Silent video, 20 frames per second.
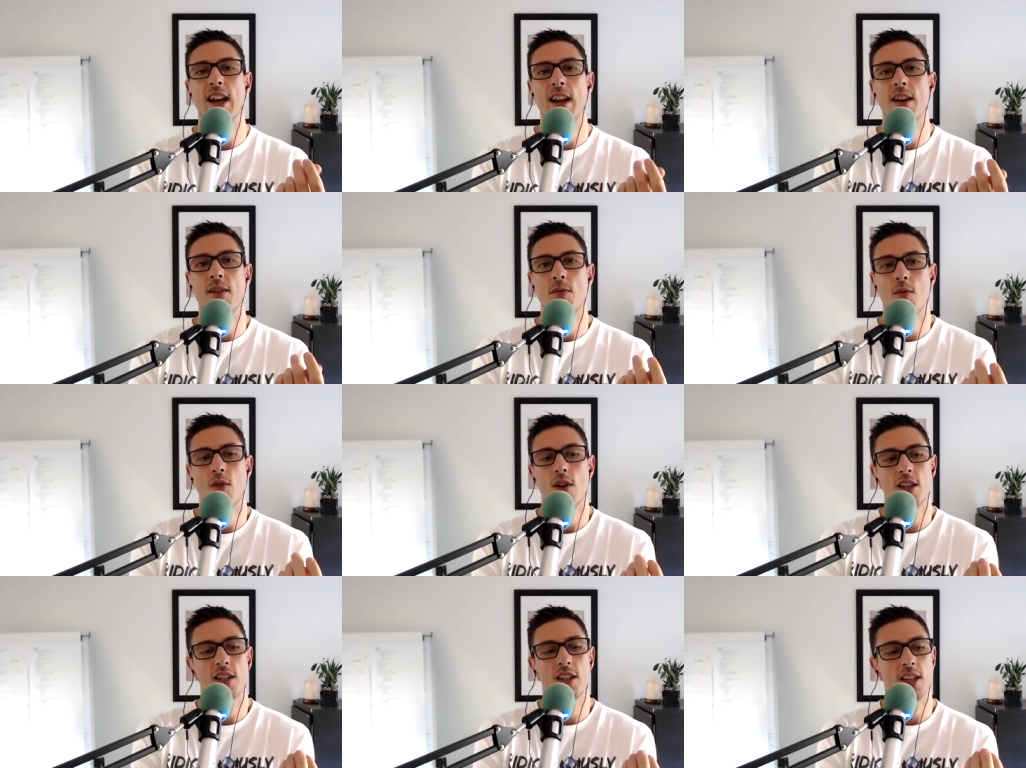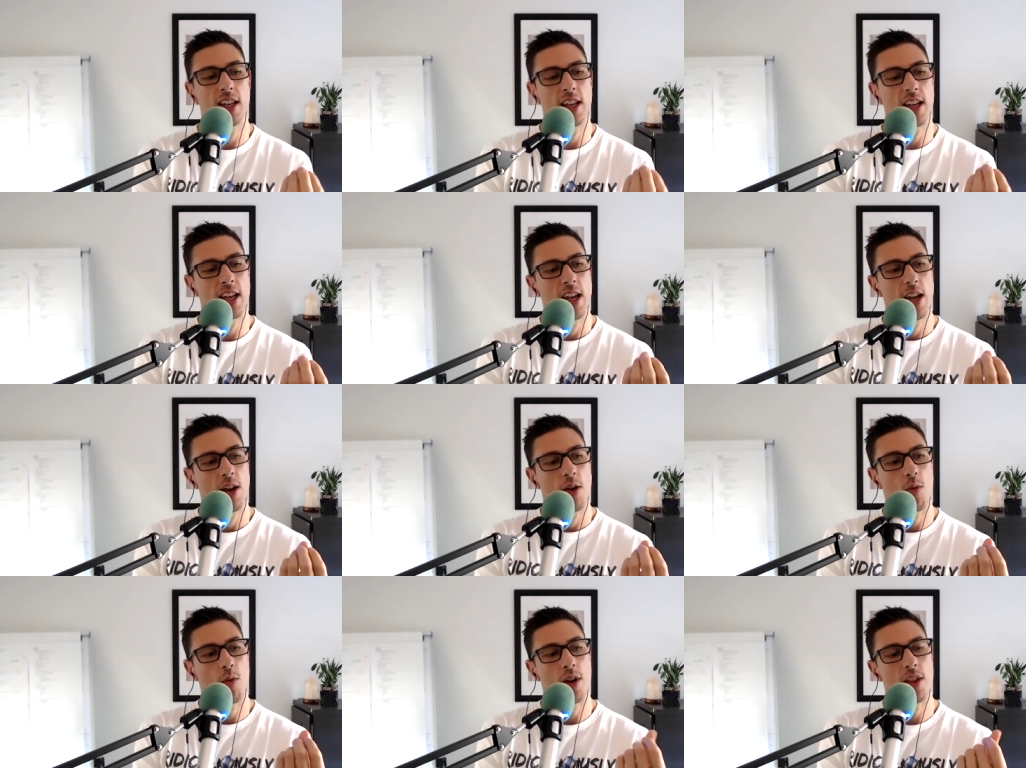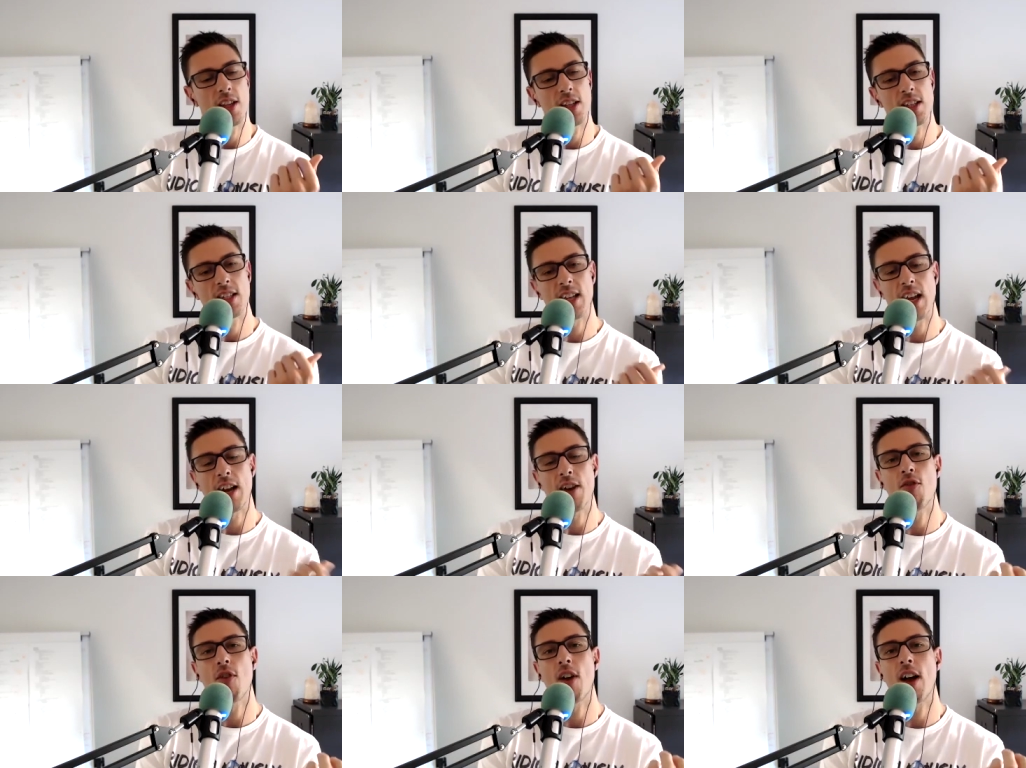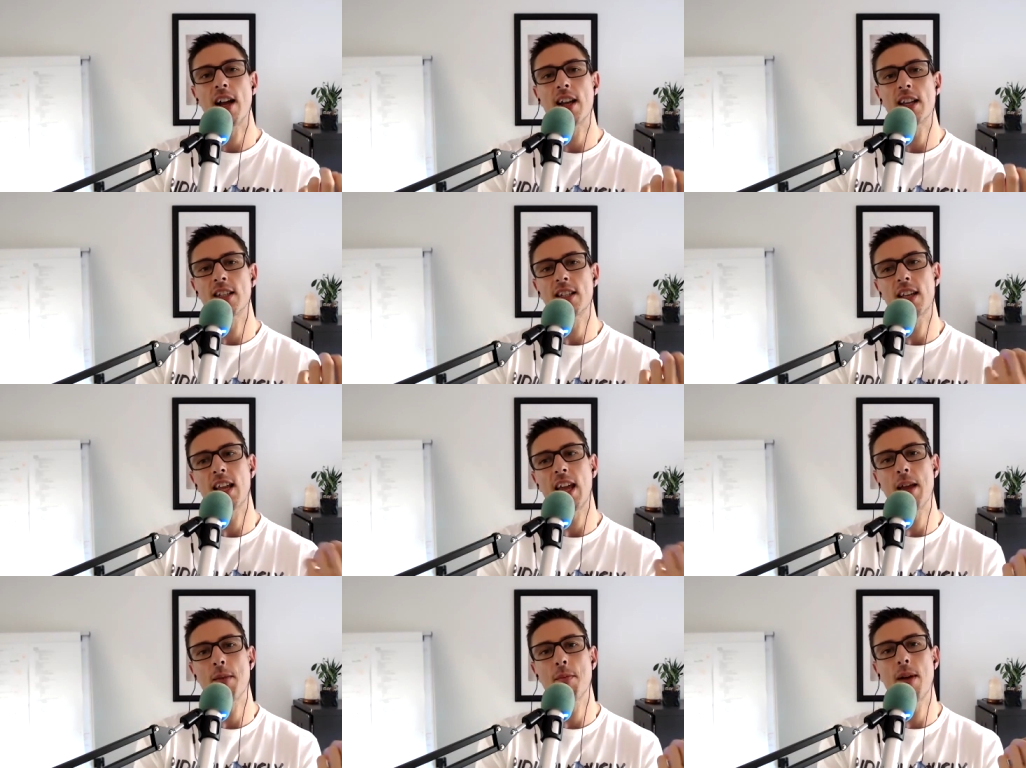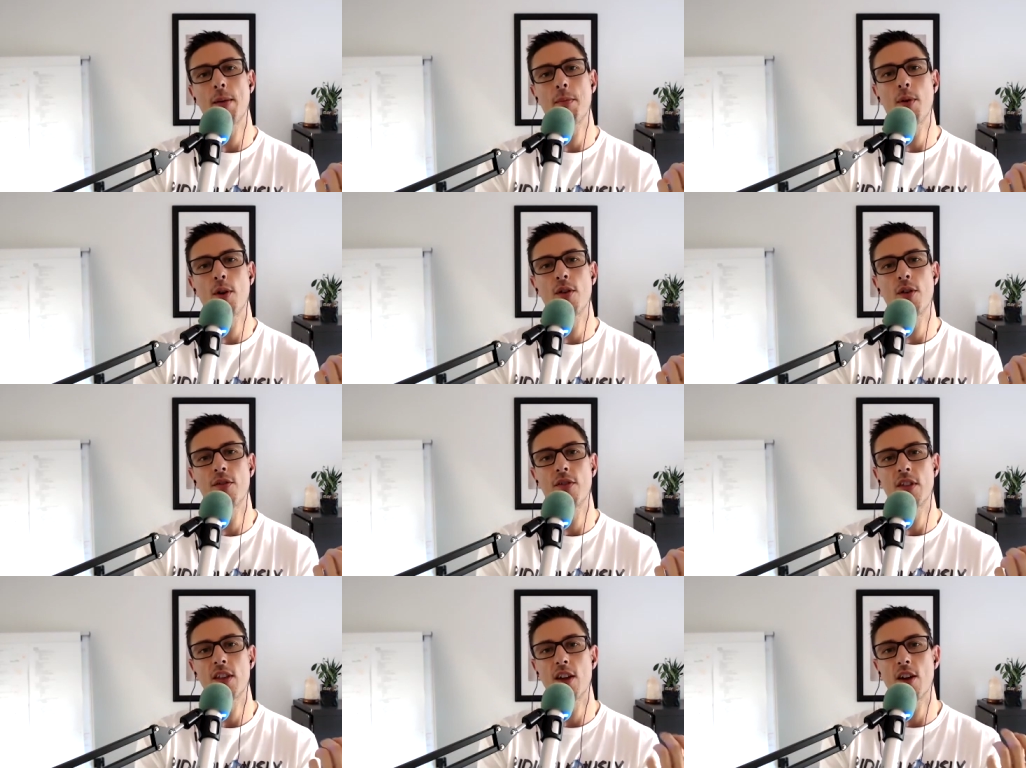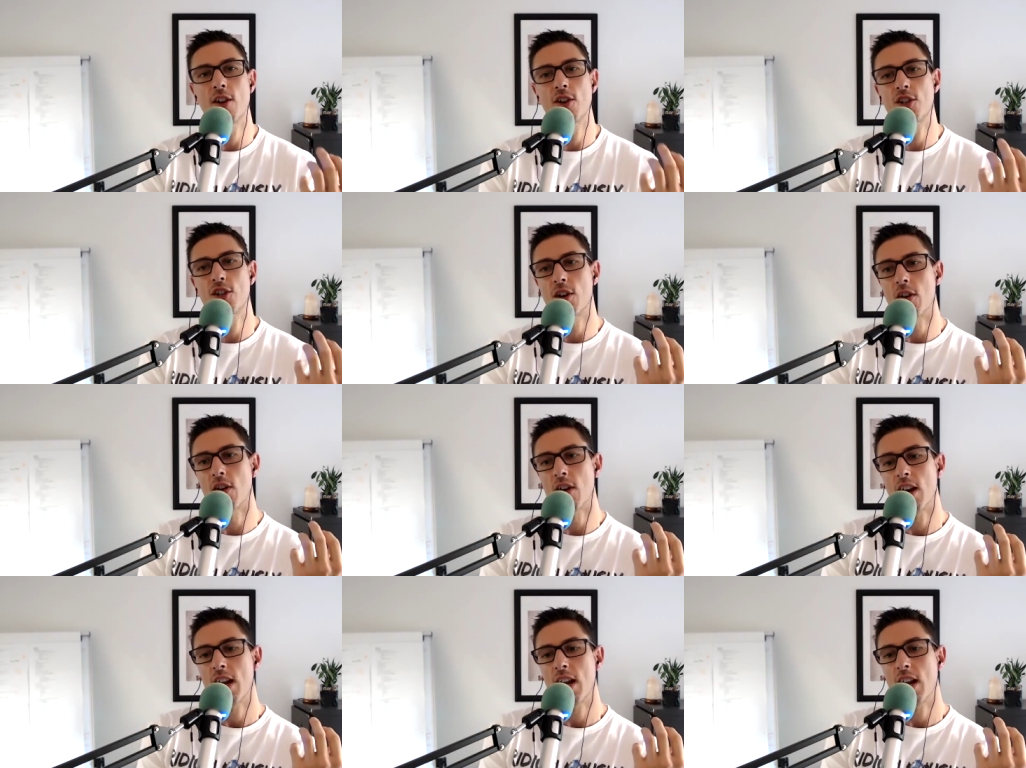and what is the when the sunrise came up over the ocean